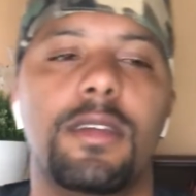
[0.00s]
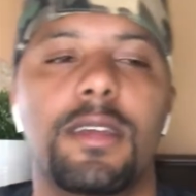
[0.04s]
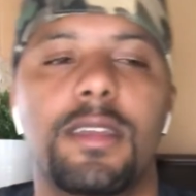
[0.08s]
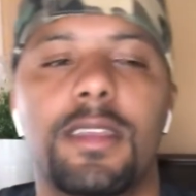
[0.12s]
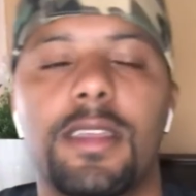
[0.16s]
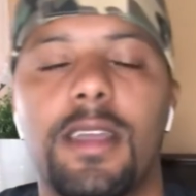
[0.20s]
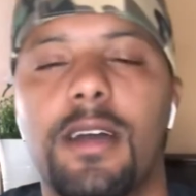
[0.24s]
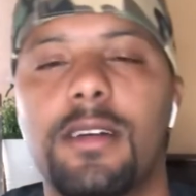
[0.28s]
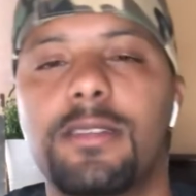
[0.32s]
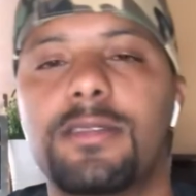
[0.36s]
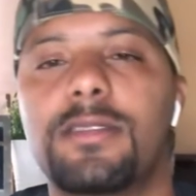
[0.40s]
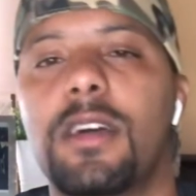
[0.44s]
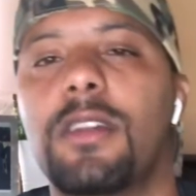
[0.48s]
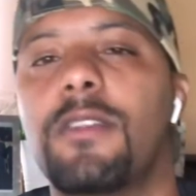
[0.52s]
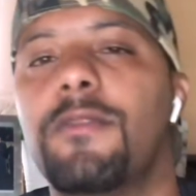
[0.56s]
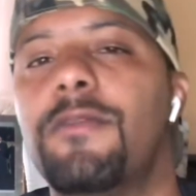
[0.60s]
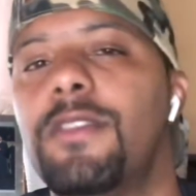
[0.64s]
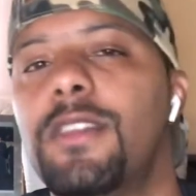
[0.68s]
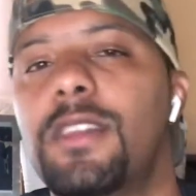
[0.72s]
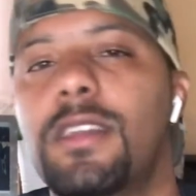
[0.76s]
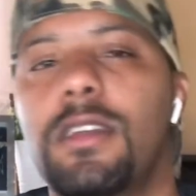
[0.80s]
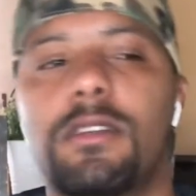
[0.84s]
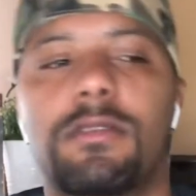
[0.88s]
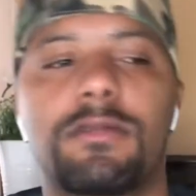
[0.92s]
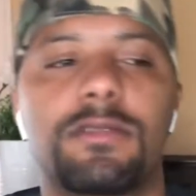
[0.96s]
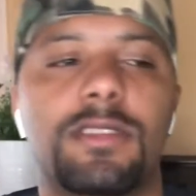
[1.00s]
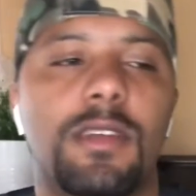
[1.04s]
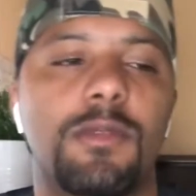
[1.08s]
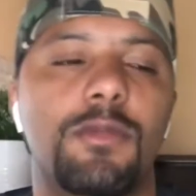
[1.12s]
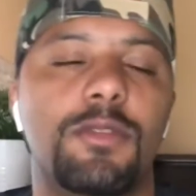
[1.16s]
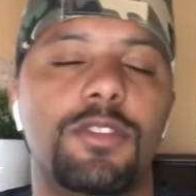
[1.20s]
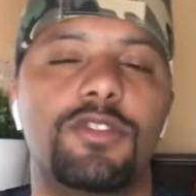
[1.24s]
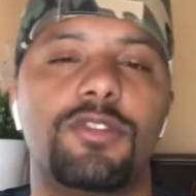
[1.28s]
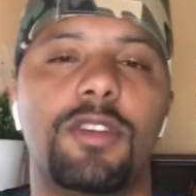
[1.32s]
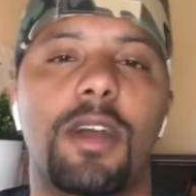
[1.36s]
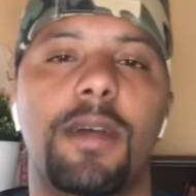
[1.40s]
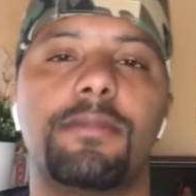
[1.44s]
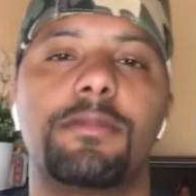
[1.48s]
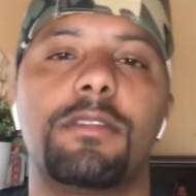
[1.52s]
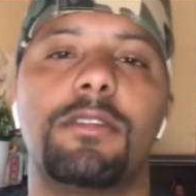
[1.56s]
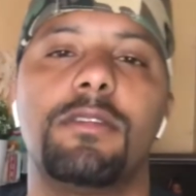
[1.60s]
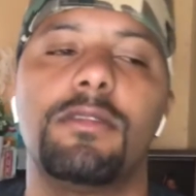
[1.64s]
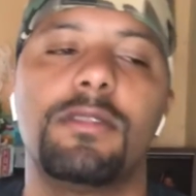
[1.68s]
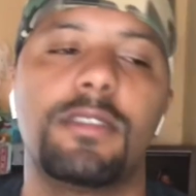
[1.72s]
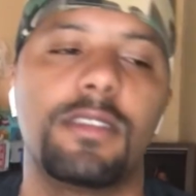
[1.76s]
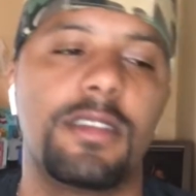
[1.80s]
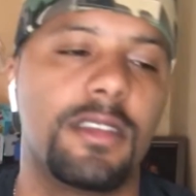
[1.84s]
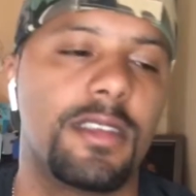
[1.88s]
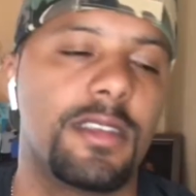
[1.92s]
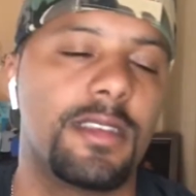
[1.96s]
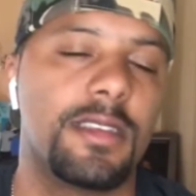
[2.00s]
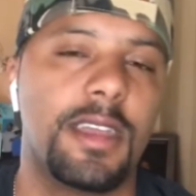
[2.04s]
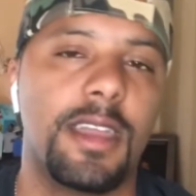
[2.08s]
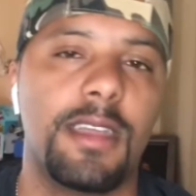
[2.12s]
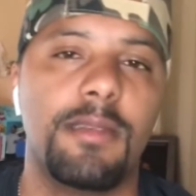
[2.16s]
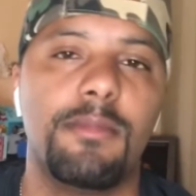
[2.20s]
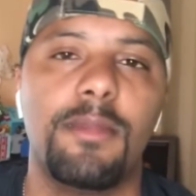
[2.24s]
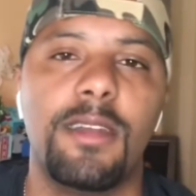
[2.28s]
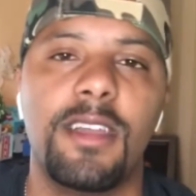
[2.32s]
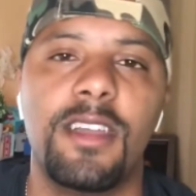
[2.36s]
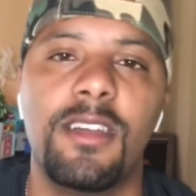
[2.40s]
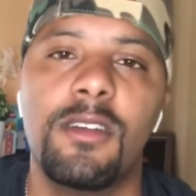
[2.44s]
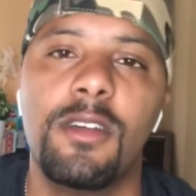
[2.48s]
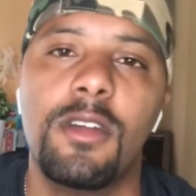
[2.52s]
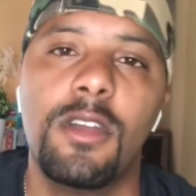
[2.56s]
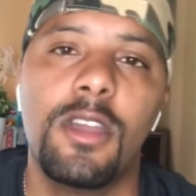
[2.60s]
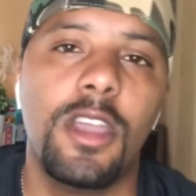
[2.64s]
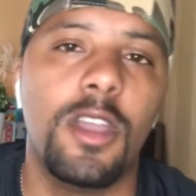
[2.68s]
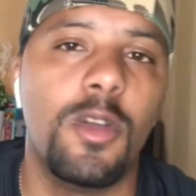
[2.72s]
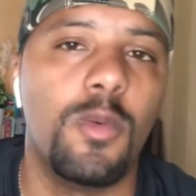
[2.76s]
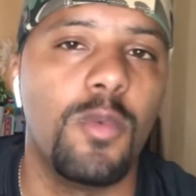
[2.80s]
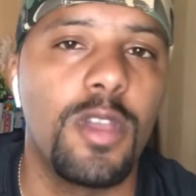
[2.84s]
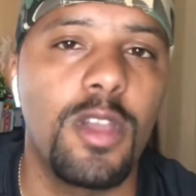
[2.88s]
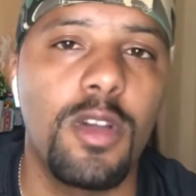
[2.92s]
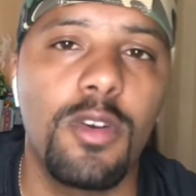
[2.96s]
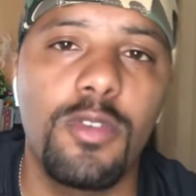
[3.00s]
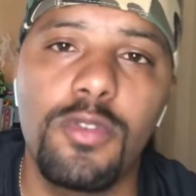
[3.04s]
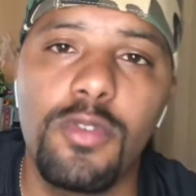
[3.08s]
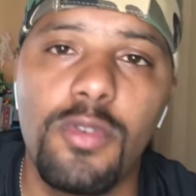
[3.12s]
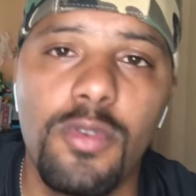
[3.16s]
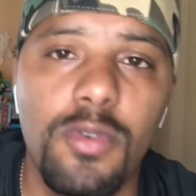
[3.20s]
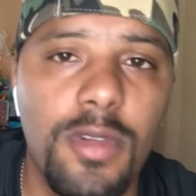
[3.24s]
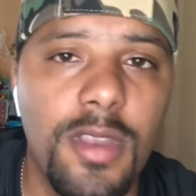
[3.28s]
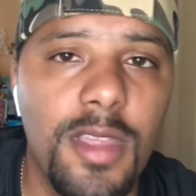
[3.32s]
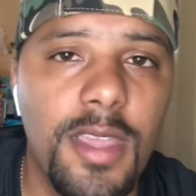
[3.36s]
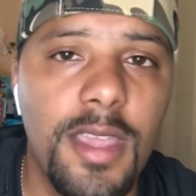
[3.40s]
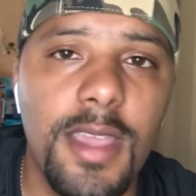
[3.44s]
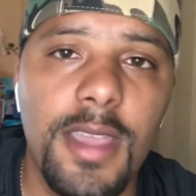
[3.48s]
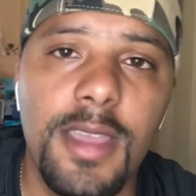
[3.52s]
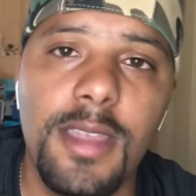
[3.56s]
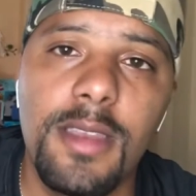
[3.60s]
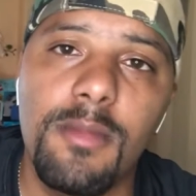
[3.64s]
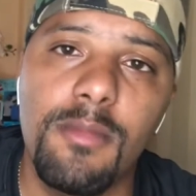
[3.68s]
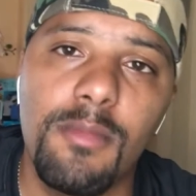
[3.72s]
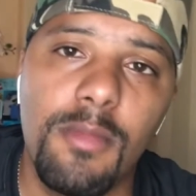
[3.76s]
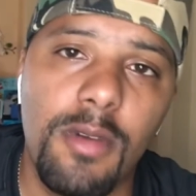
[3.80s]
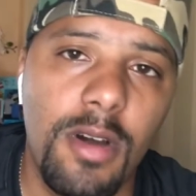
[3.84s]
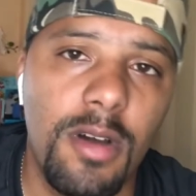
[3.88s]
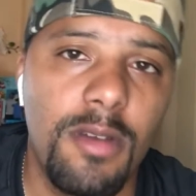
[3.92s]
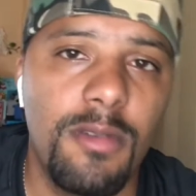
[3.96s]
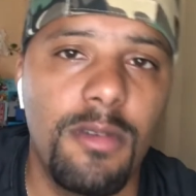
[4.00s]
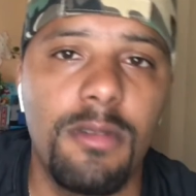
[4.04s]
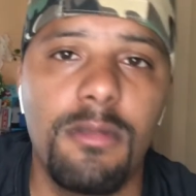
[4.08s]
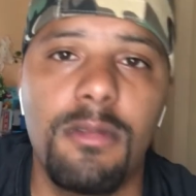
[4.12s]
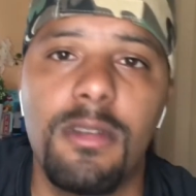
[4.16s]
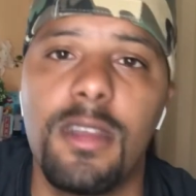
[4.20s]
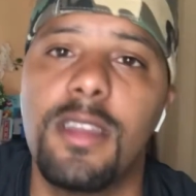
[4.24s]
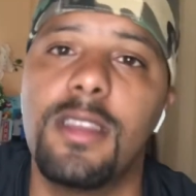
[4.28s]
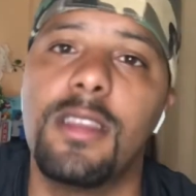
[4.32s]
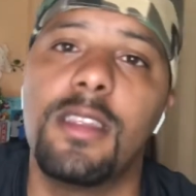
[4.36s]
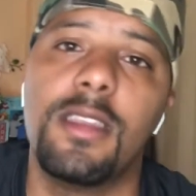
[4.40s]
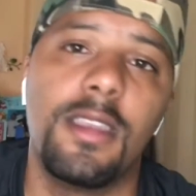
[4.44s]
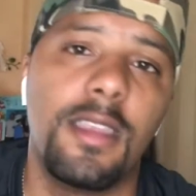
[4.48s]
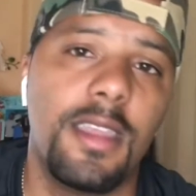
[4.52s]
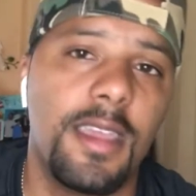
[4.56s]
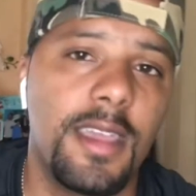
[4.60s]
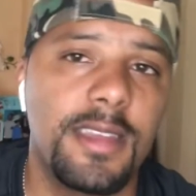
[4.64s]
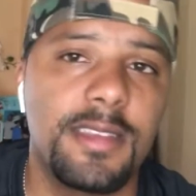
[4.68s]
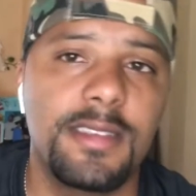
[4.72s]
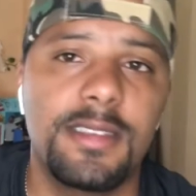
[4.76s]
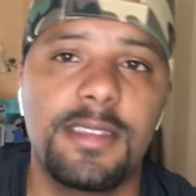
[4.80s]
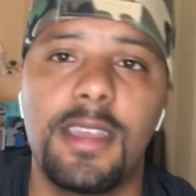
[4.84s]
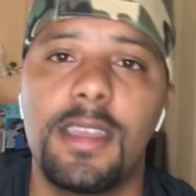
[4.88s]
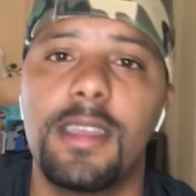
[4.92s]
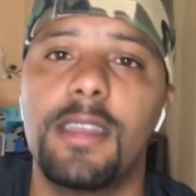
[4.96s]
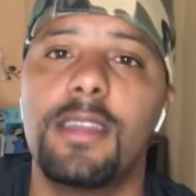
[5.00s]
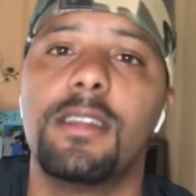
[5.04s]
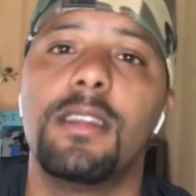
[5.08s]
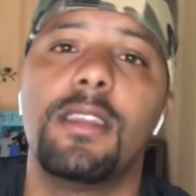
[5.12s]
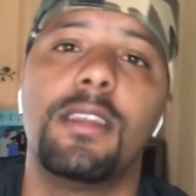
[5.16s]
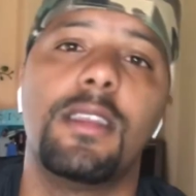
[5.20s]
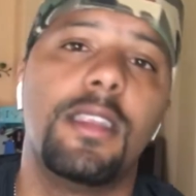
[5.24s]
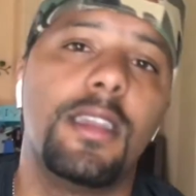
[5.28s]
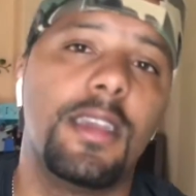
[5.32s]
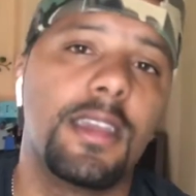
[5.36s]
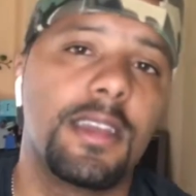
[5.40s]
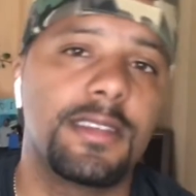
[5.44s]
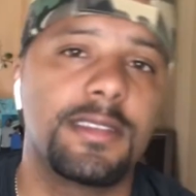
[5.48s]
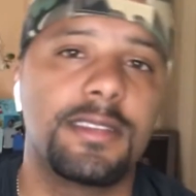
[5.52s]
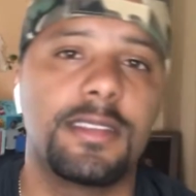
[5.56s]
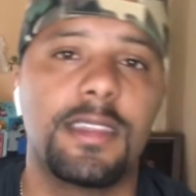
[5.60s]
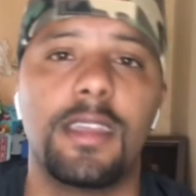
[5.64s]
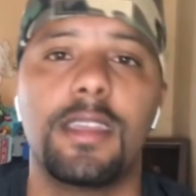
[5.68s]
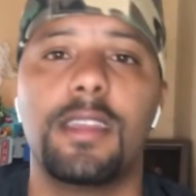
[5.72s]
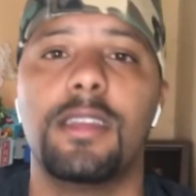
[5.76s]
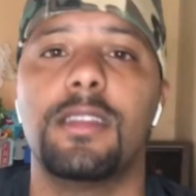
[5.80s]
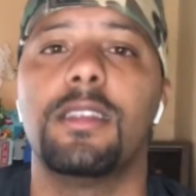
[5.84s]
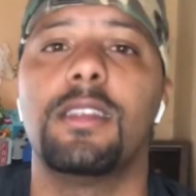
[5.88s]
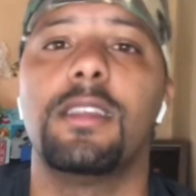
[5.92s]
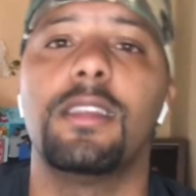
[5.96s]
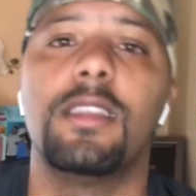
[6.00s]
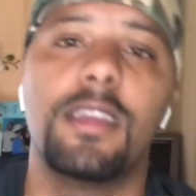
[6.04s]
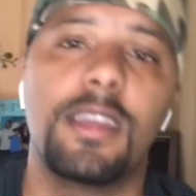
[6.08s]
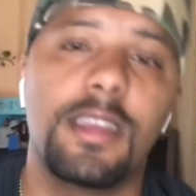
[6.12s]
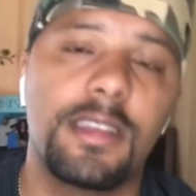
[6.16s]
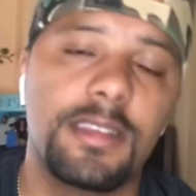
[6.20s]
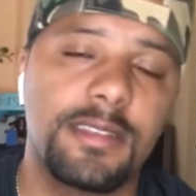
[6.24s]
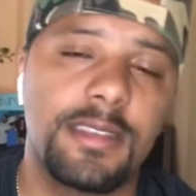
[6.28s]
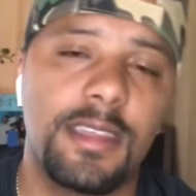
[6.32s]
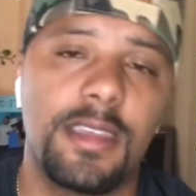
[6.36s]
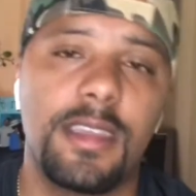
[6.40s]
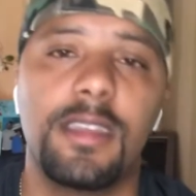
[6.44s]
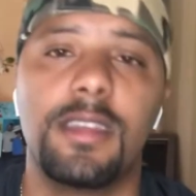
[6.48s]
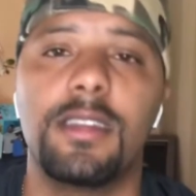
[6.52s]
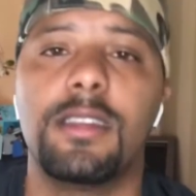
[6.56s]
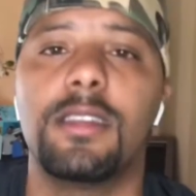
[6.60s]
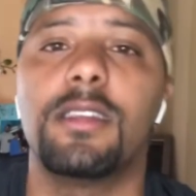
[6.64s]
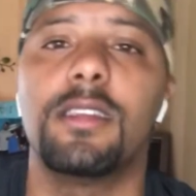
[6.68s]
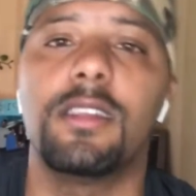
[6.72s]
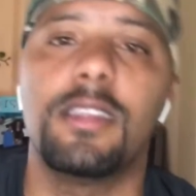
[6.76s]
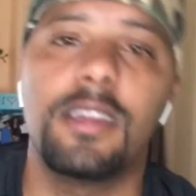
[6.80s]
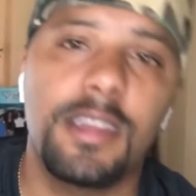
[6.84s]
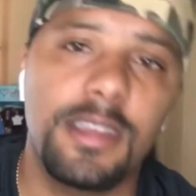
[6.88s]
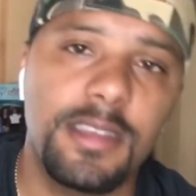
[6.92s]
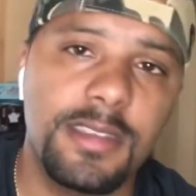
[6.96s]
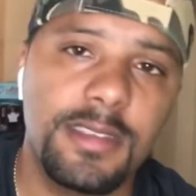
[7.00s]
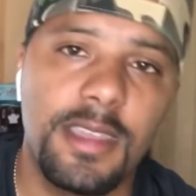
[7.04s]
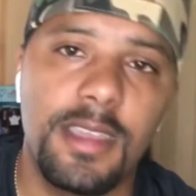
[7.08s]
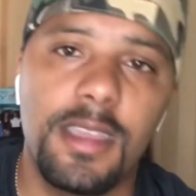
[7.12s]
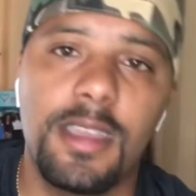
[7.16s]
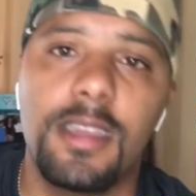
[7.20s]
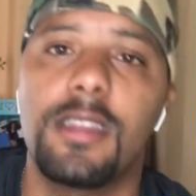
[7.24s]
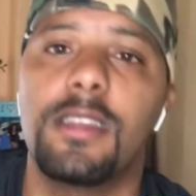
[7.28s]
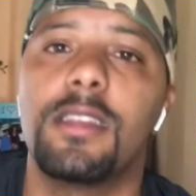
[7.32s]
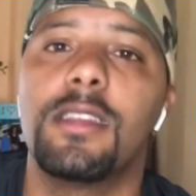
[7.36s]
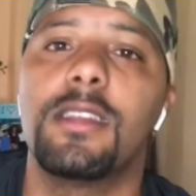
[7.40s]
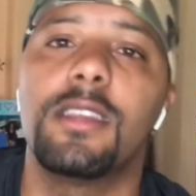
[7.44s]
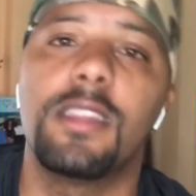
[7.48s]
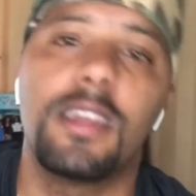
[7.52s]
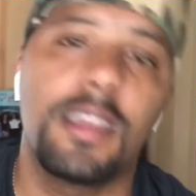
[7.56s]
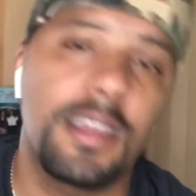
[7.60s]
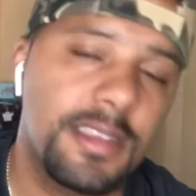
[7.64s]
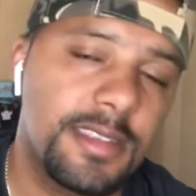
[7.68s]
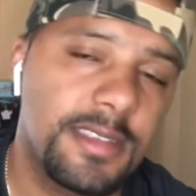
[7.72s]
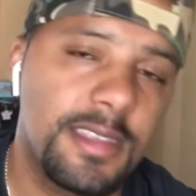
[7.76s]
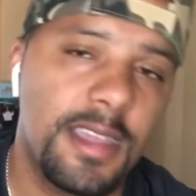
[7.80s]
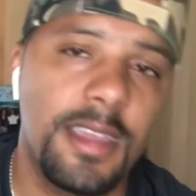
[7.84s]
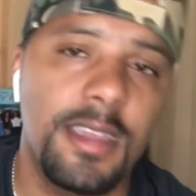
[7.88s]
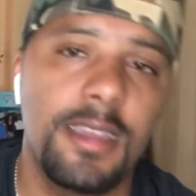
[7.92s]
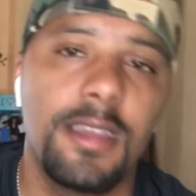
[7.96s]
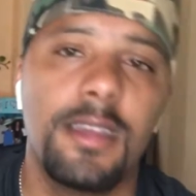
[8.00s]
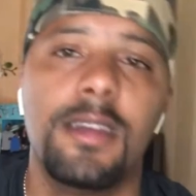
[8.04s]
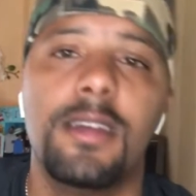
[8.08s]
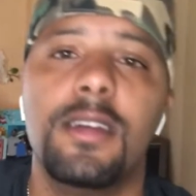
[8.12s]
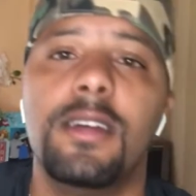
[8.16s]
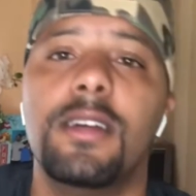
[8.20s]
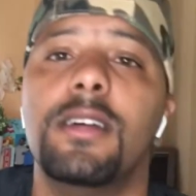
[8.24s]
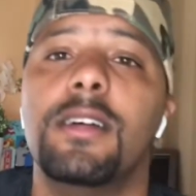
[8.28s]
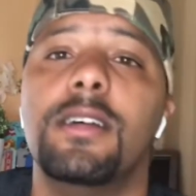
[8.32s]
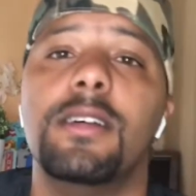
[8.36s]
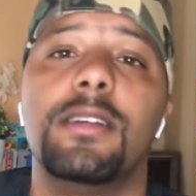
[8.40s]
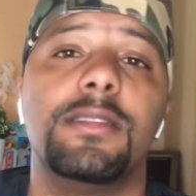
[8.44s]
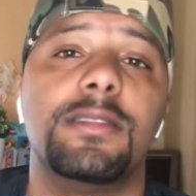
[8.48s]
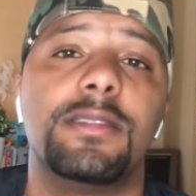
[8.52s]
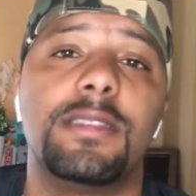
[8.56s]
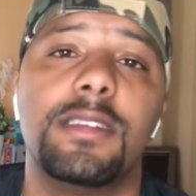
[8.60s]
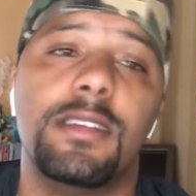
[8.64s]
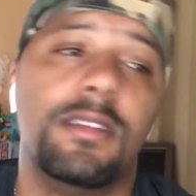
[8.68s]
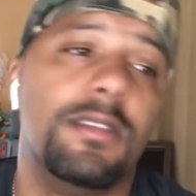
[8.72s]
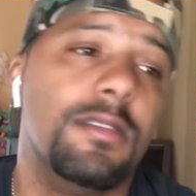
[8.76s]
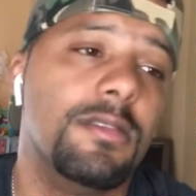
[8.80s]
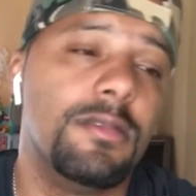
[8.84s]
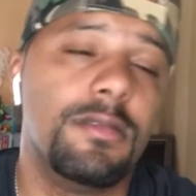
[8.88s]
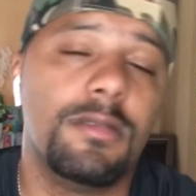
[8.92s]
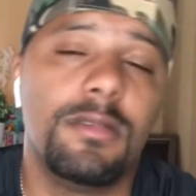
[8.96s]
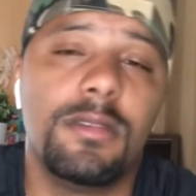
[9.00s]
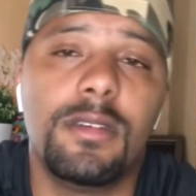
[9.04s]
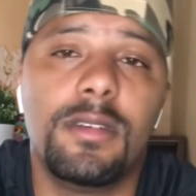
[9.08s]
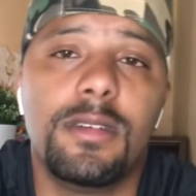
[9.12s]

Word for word: Y'all saw the videos that we dropped earlier today, man. And we gonna do it again tomorrow and the next day and the next day and the next day and the next day and the next day until